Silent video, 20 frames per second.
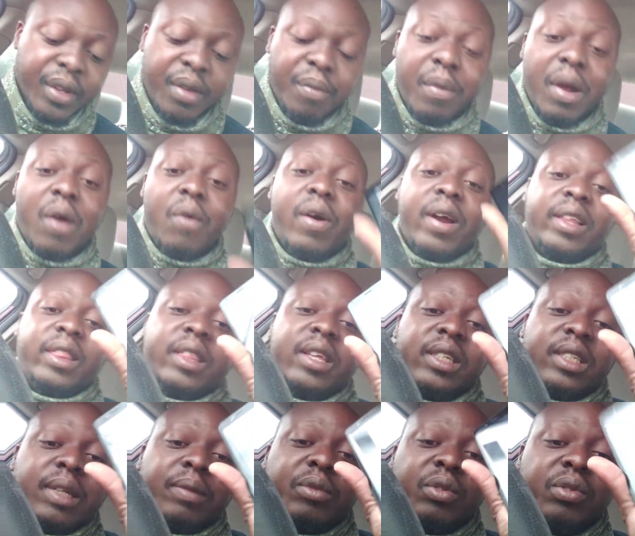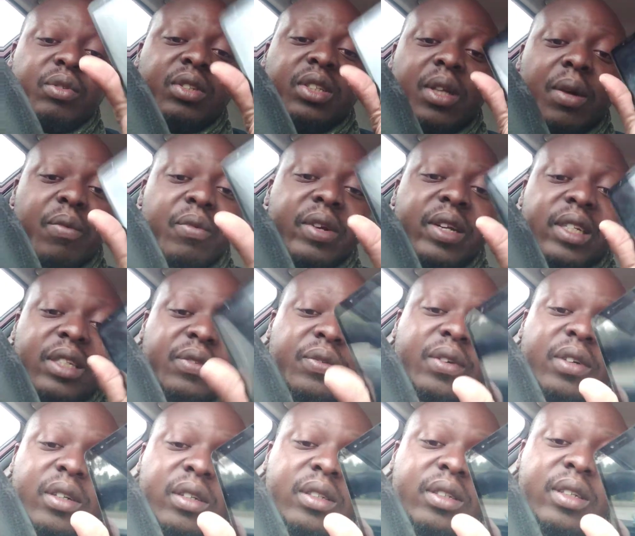My wife thinks I'm doing something with this
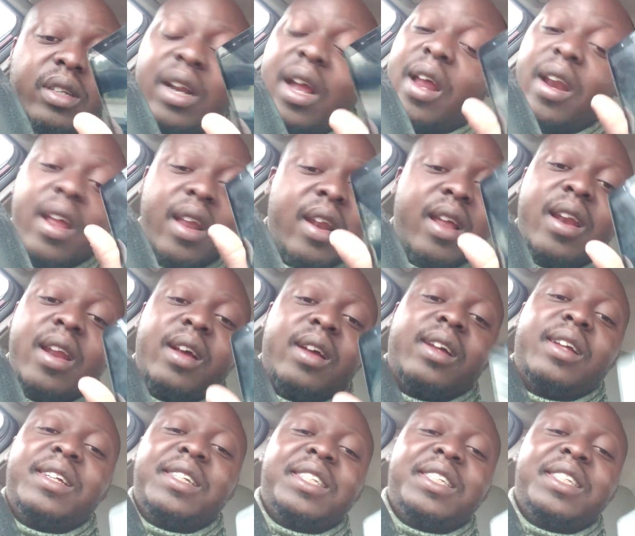phone. No.